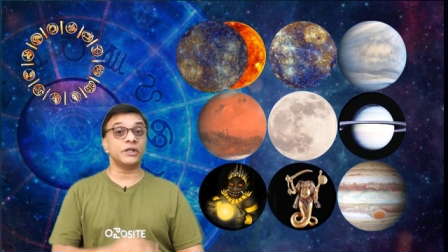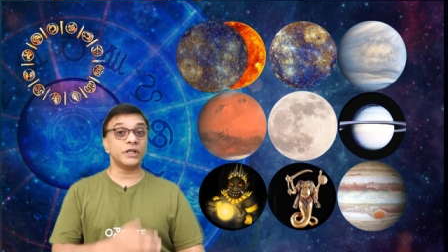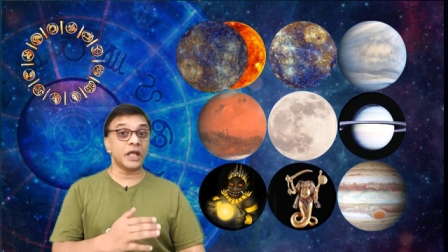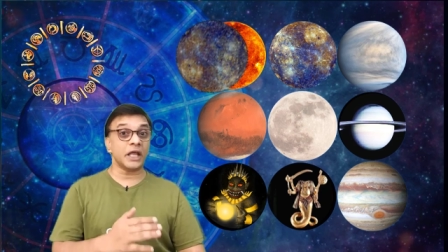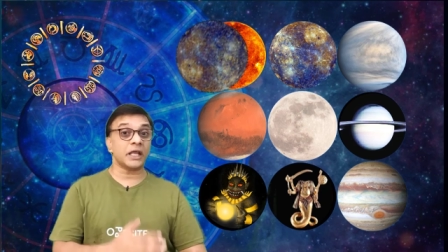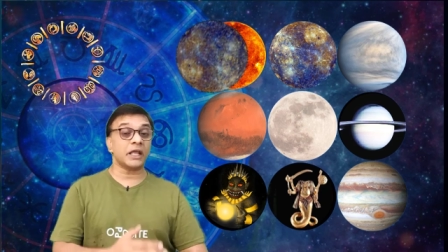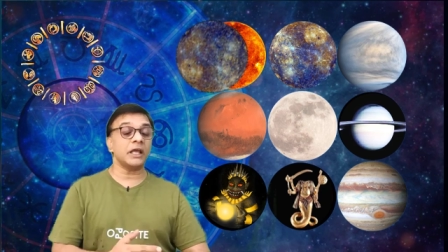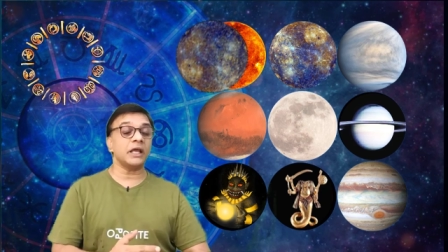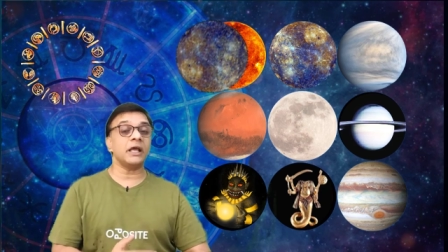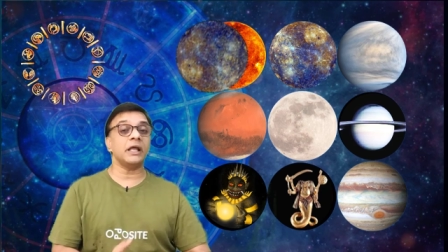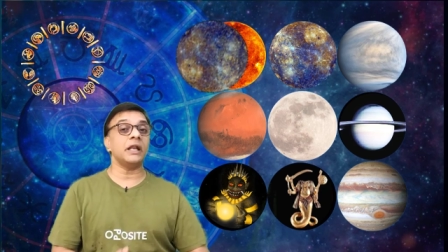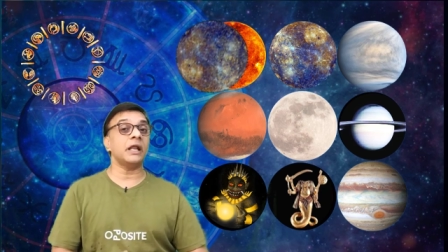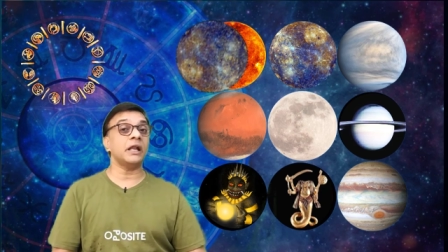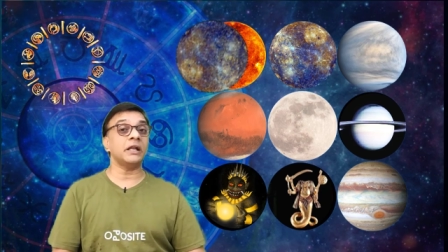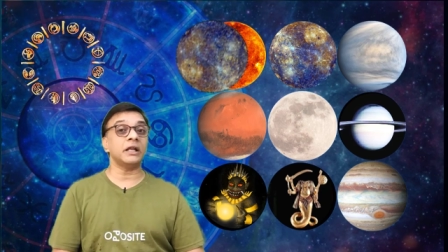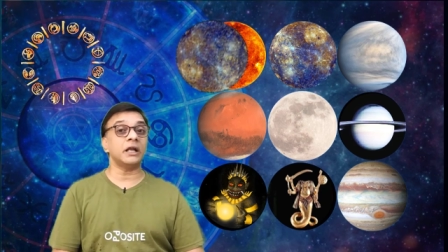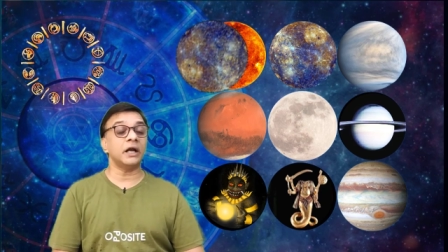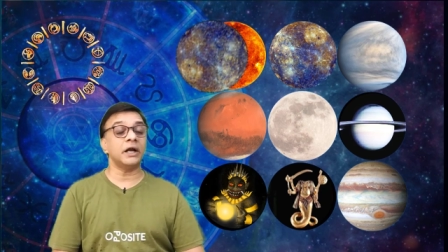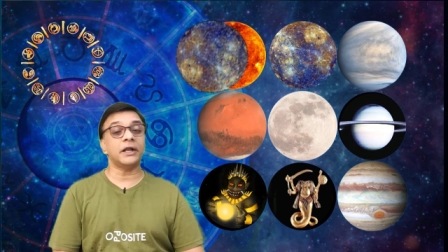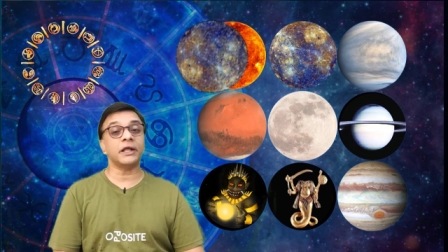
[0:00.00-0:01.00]
taking an
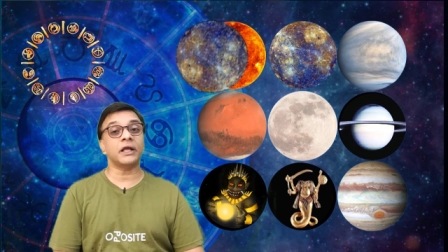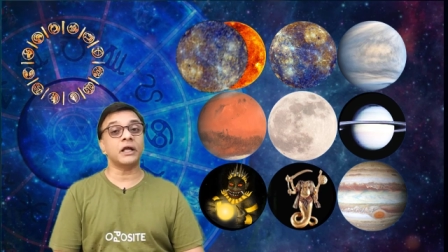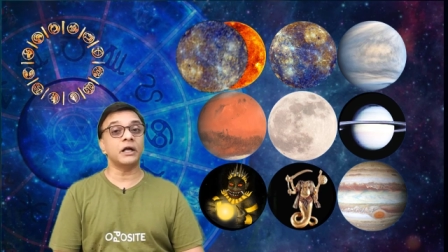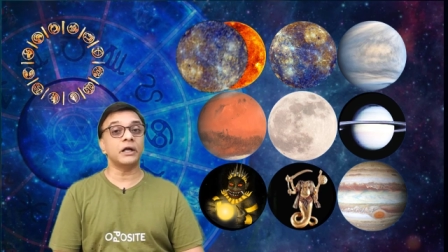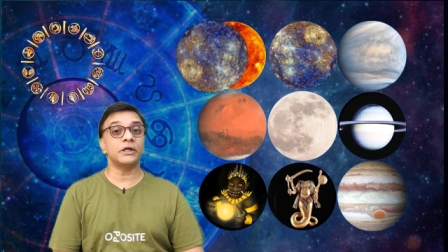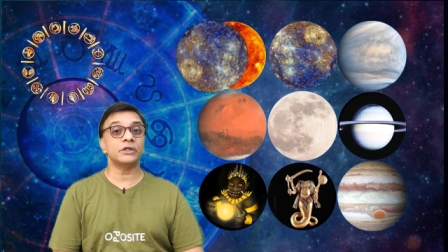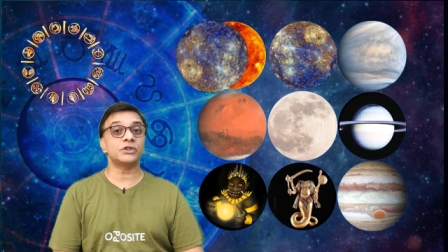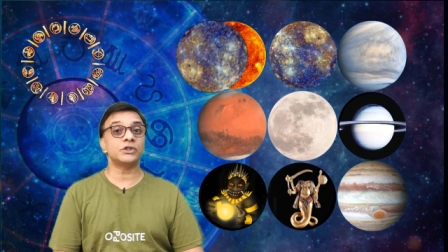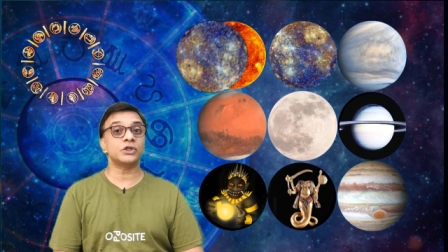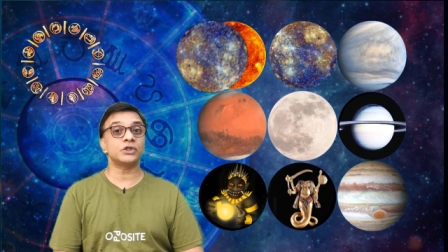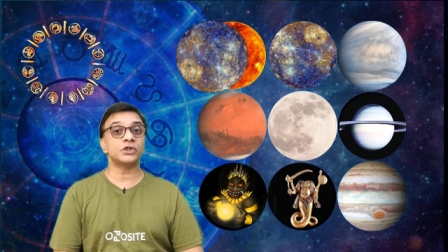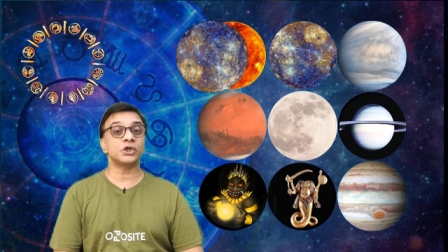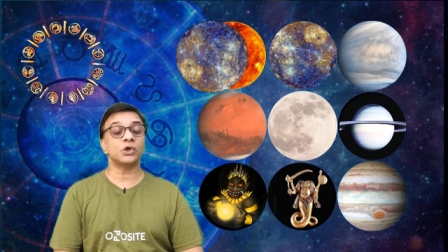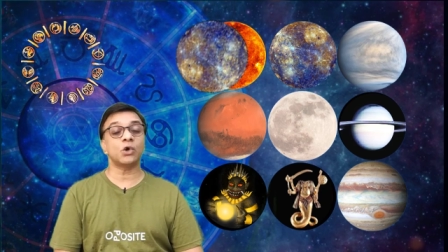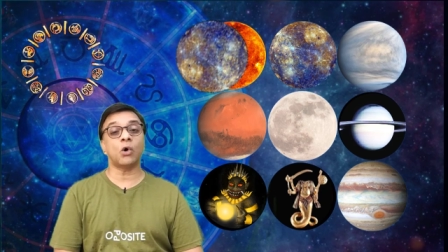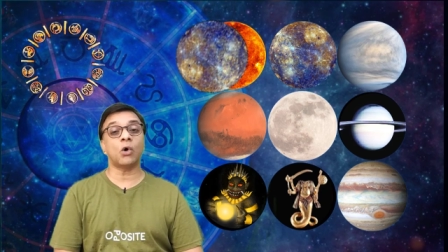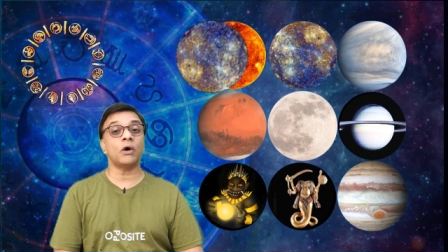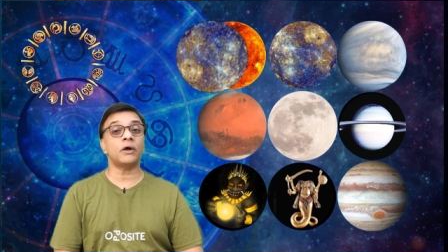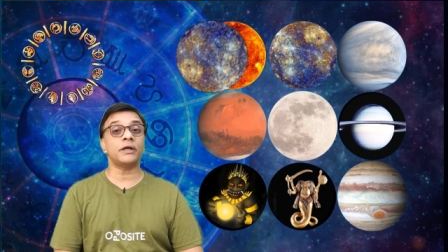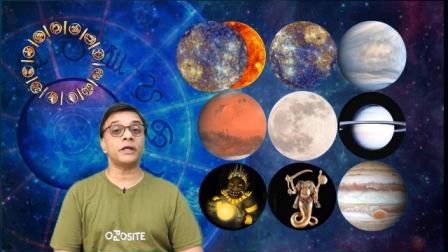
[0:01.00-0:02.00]
analytical
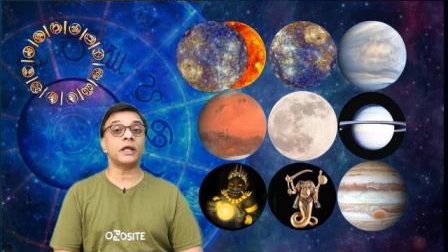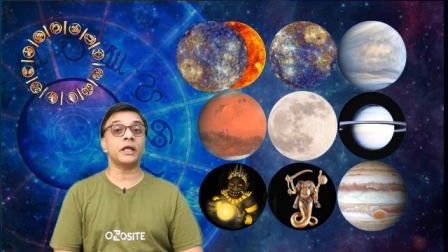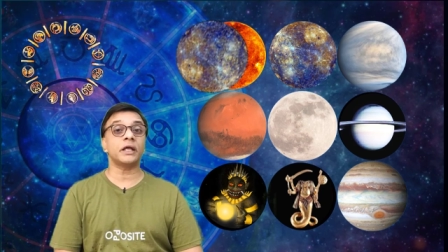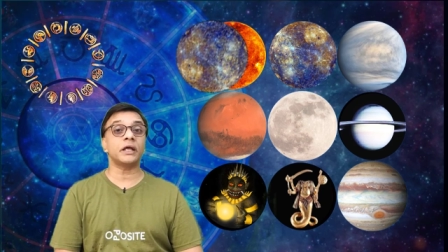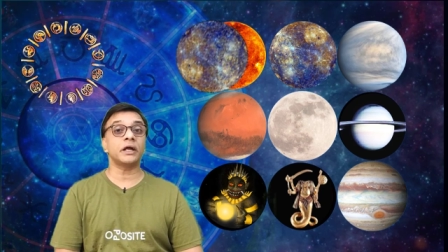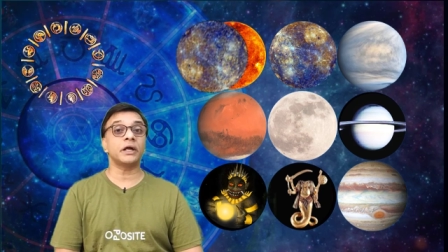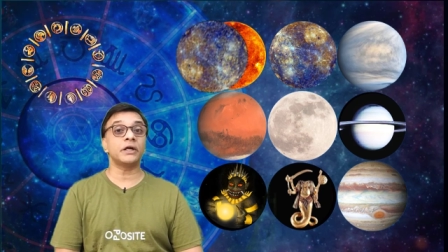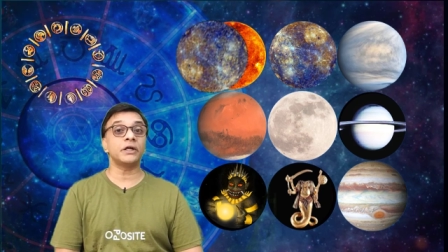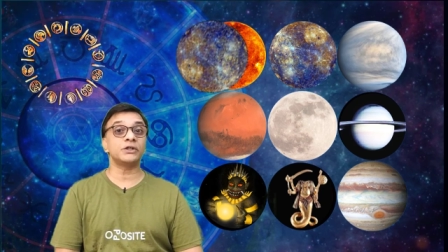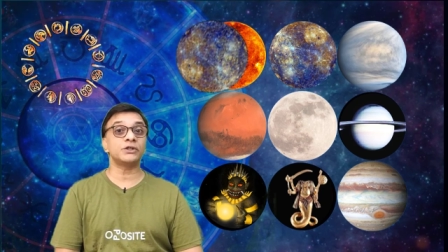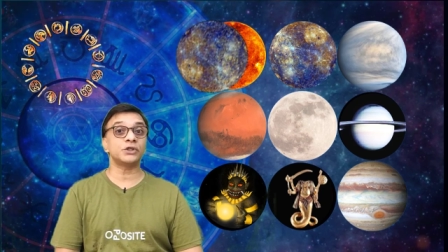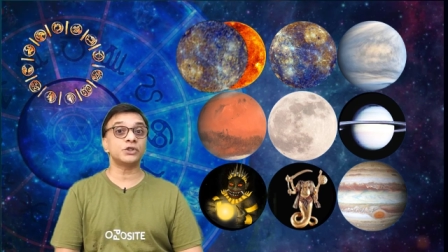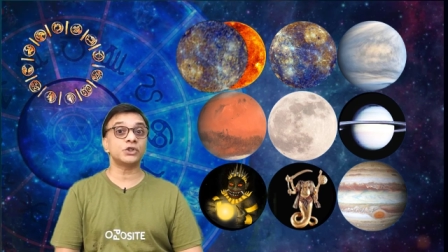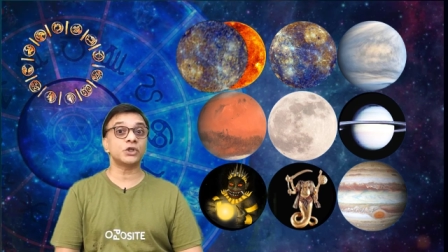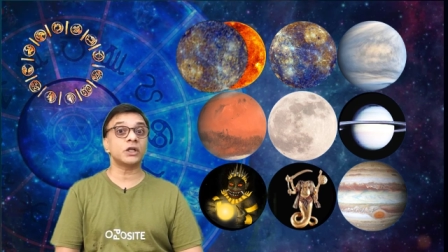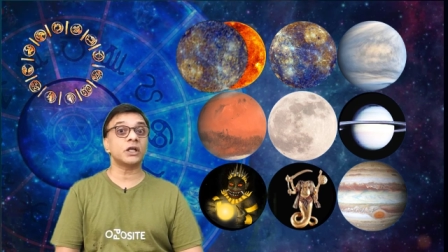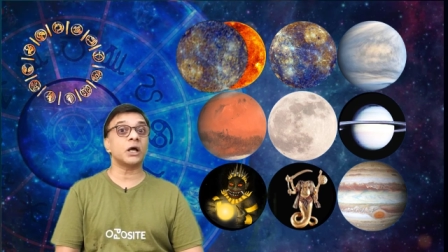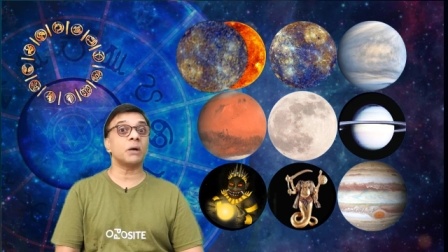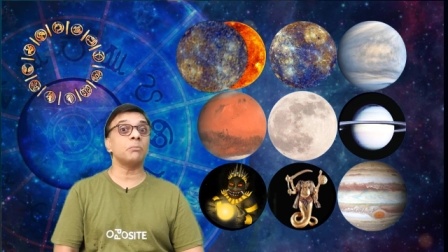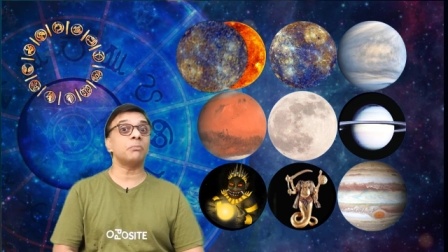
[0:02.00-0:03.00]
decision or taking a
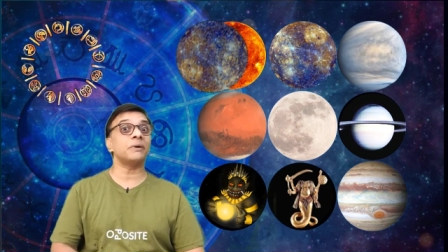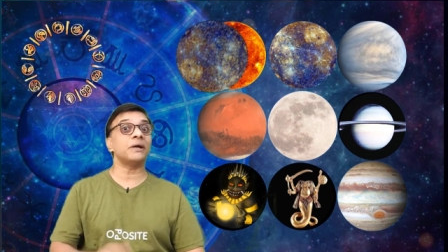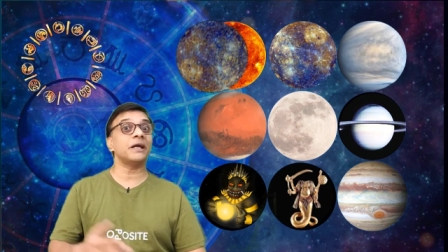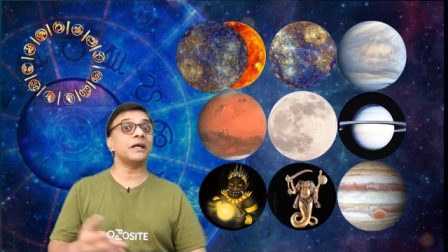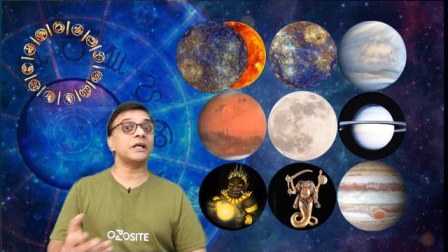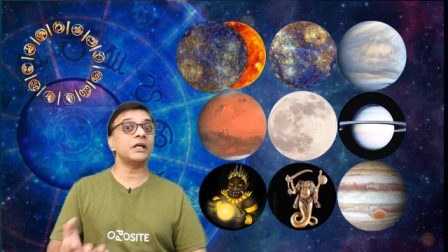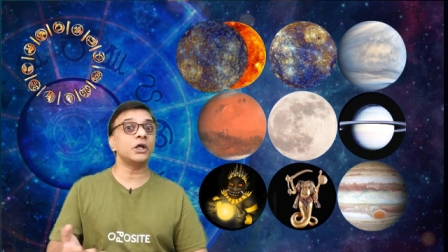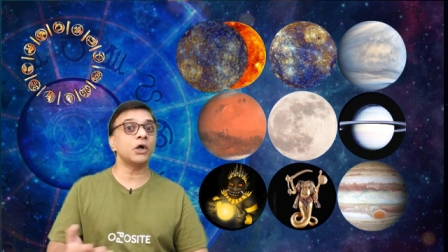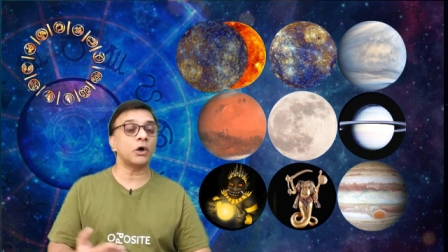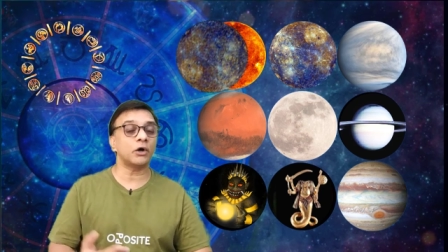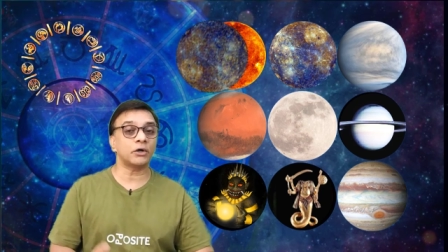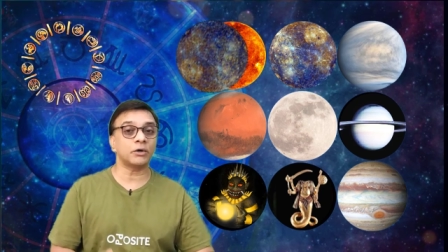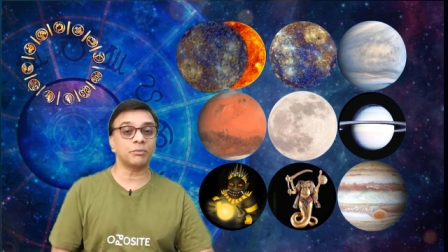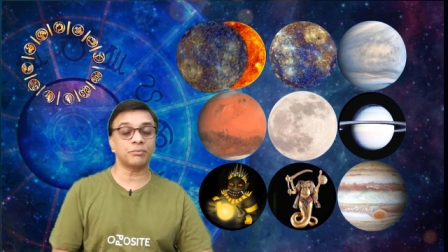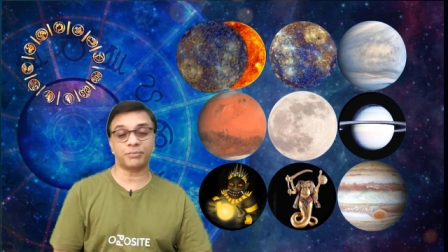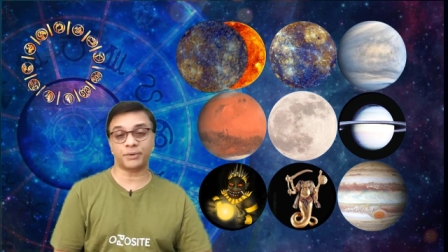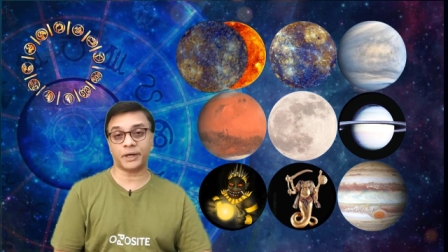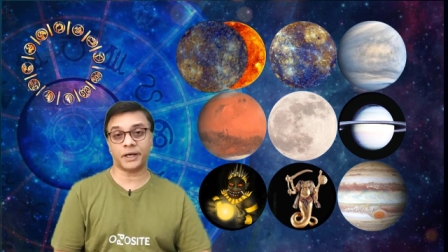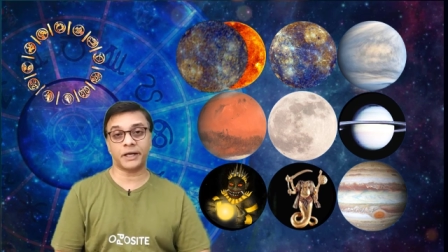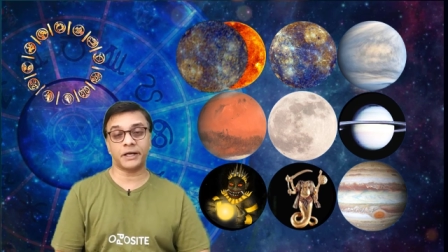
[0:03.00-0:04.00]
decision completely out
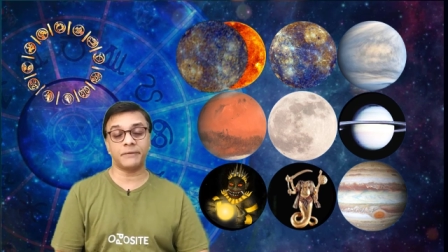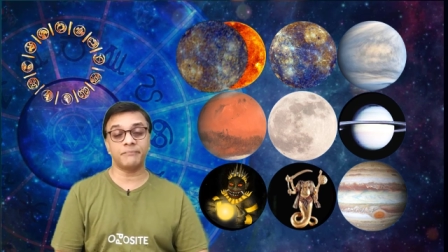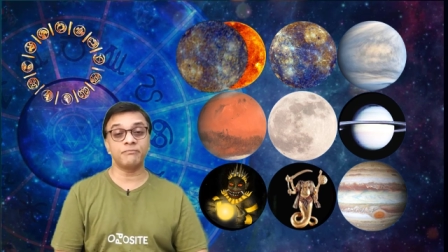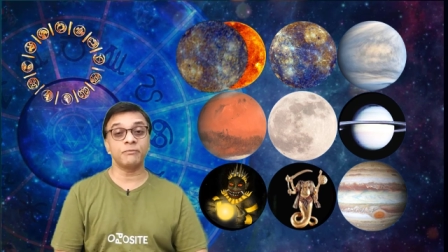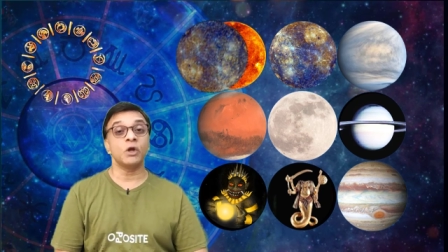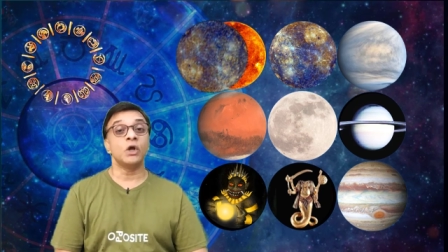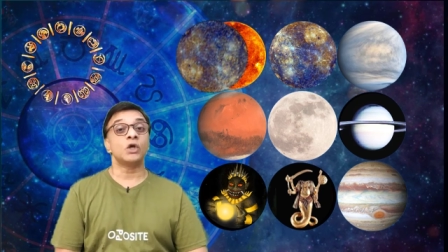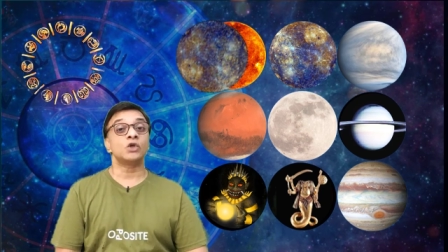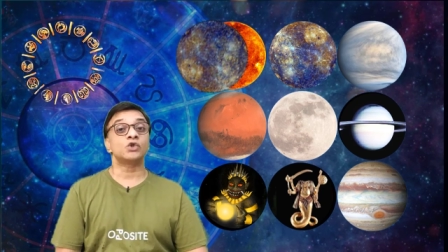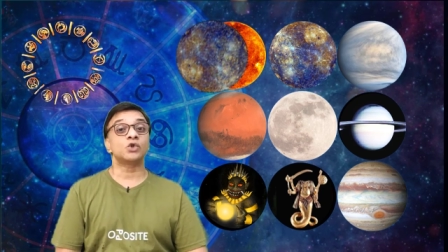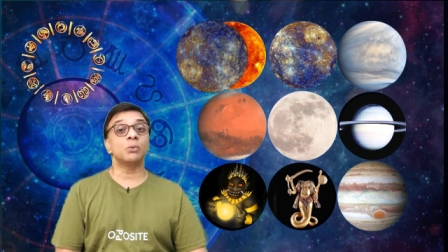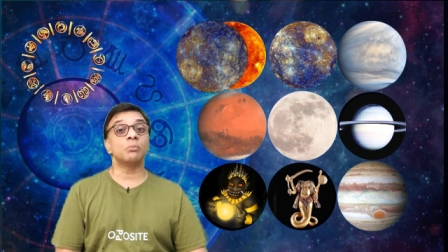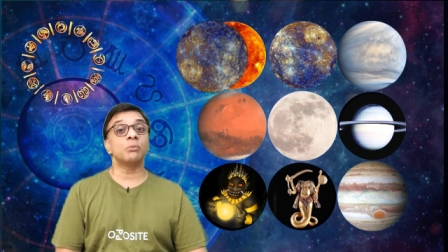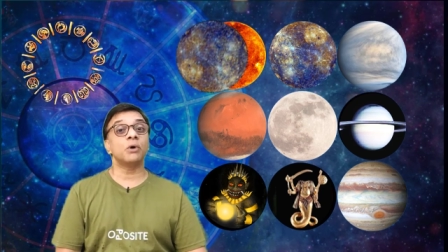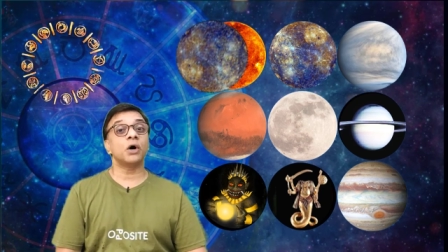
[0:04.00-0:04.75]
of pride. So